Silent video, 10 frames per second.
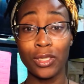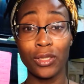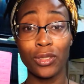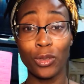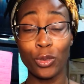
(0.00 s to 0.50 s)

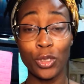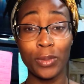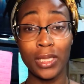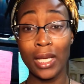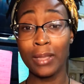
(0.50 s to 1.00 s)
soldier
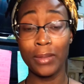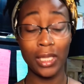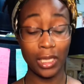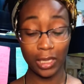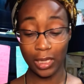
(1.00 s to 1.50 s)
beside
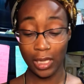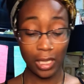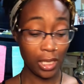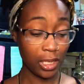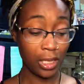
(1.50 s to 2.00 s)
me, and
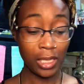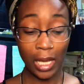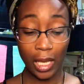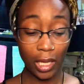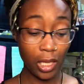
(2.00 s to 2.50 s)
they're
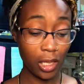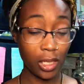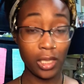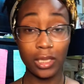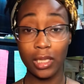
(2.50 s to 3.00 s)
like,
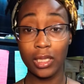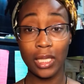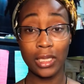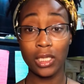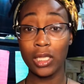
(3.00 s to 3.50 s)

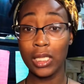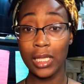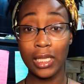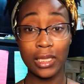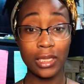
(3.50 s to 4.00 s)
that's on the
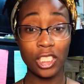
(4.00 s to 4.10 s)
list.